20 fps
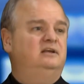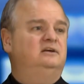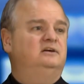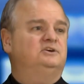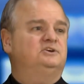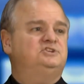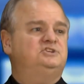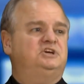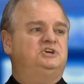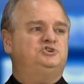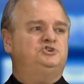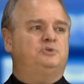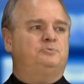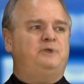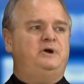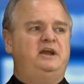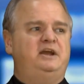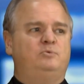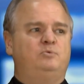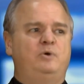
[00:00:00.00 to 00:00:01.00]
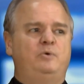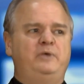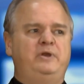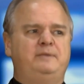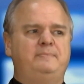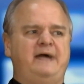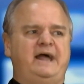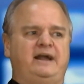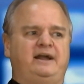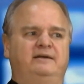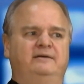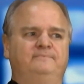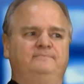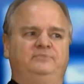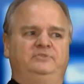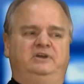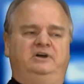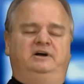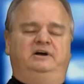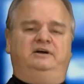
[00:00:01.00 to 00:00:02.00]
Let's take a short break. While we come back,
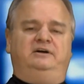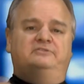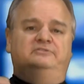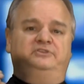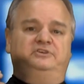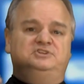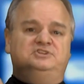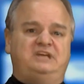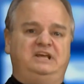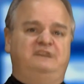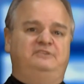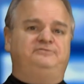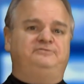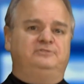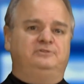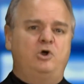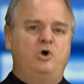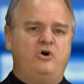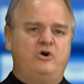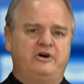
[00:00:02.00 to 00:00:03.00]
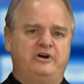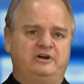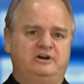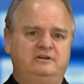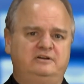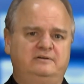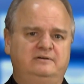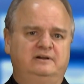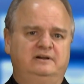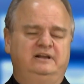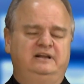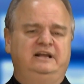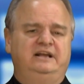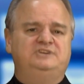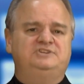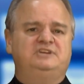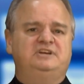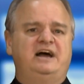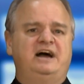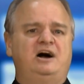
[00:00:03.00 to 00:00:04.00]
the state of Florida
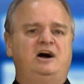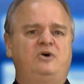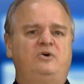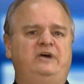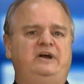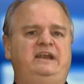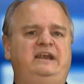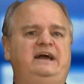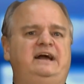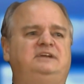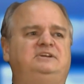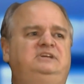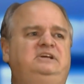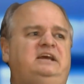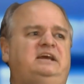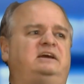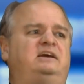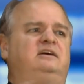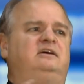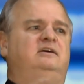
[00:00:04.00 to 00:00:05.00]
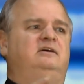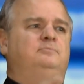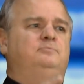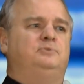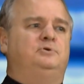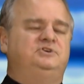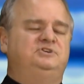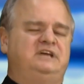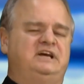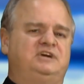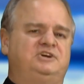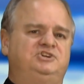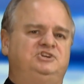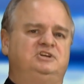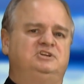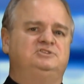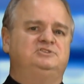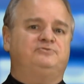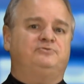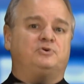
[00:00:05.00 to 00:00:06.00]
is now enacting
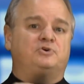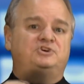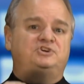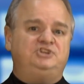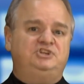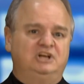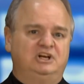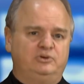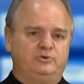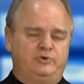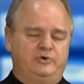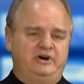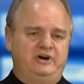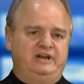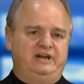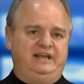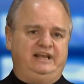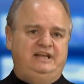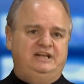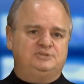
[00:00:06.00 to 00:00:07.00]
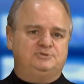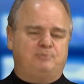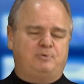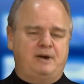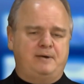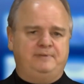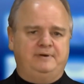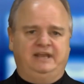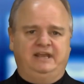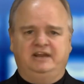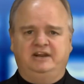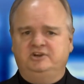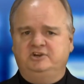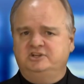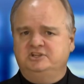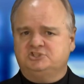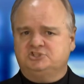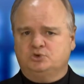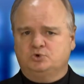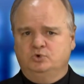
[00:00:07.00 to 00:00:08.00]
protections for children against propaganda
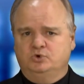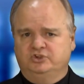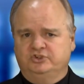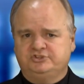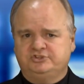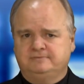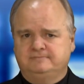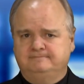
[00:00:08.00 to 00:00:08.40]
in schools.